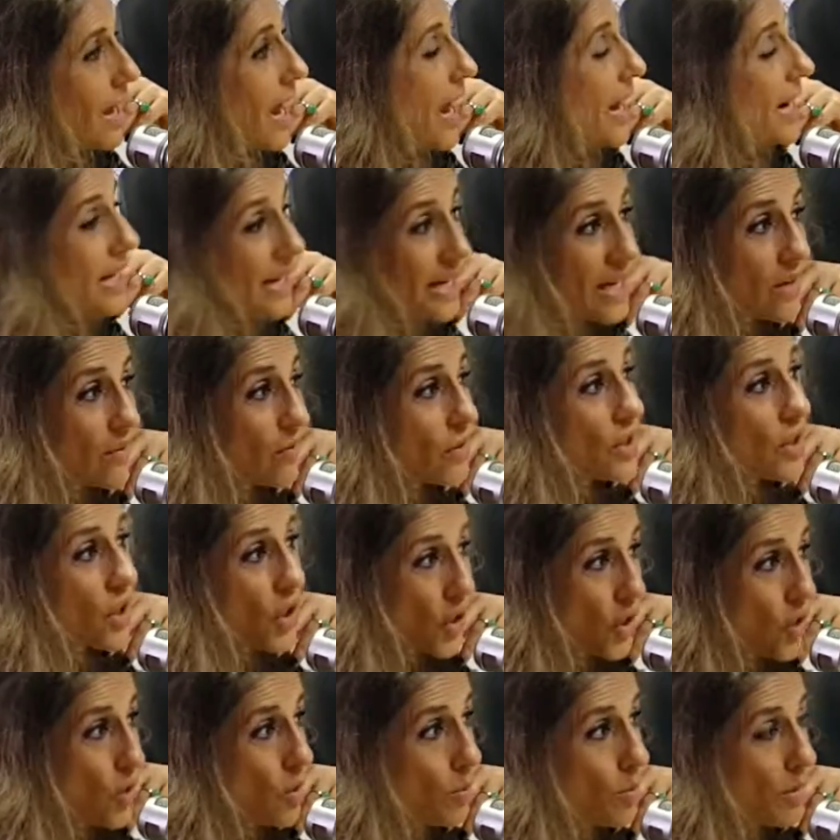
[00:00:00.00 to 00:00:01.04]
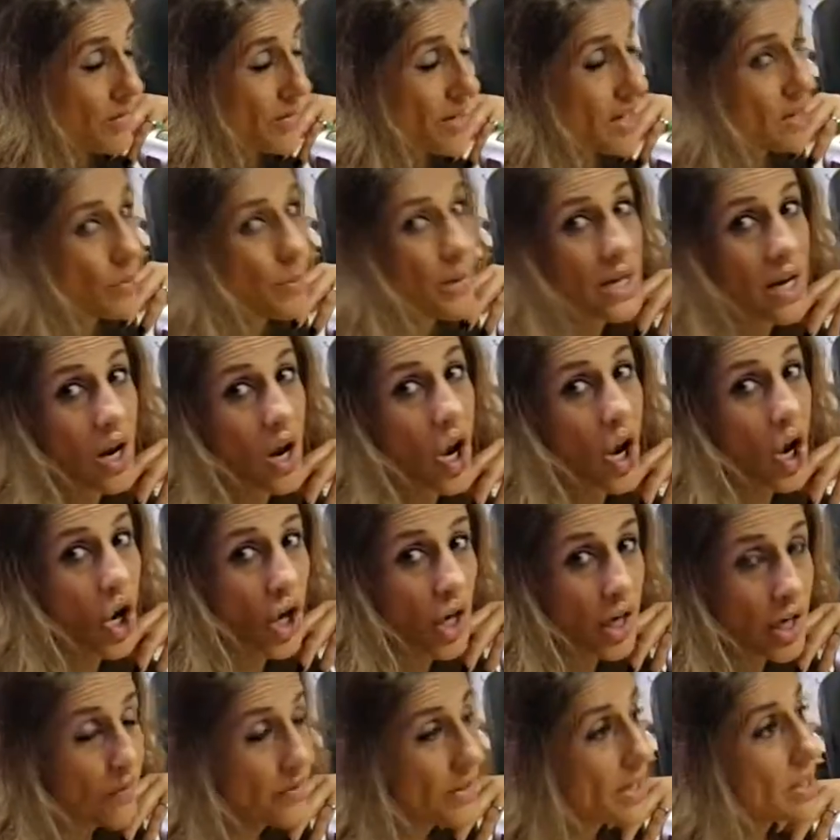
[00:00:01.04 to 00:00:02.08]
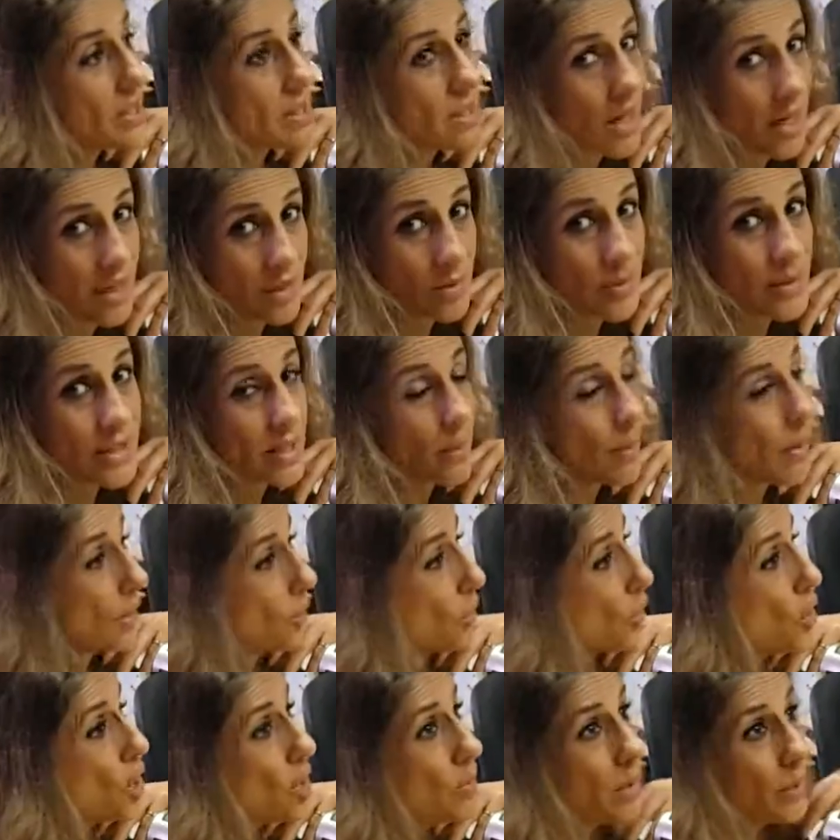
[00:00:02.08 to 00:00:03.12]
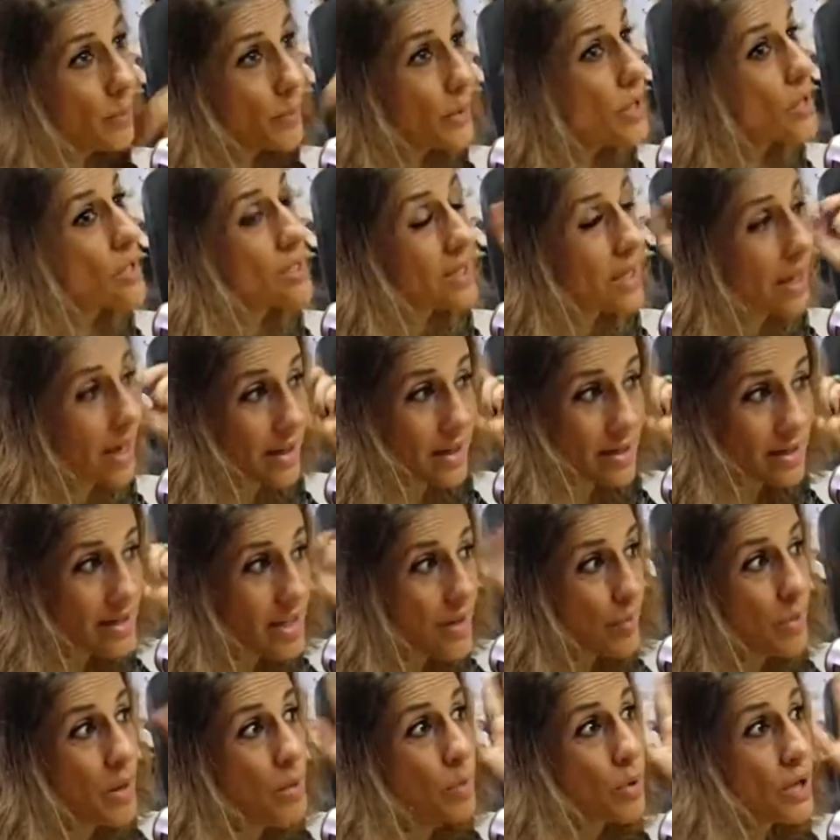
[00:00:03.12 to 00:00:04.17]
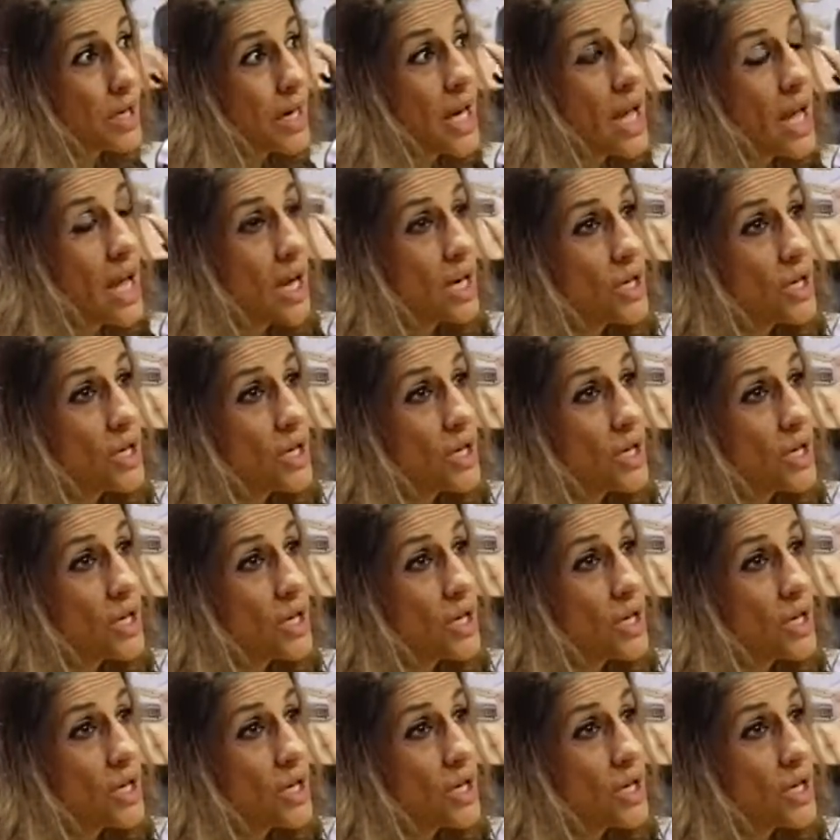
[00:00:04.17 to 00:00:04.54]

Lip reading: and even Cuba, there's been a lot of excitement about Cuba because, like I said, people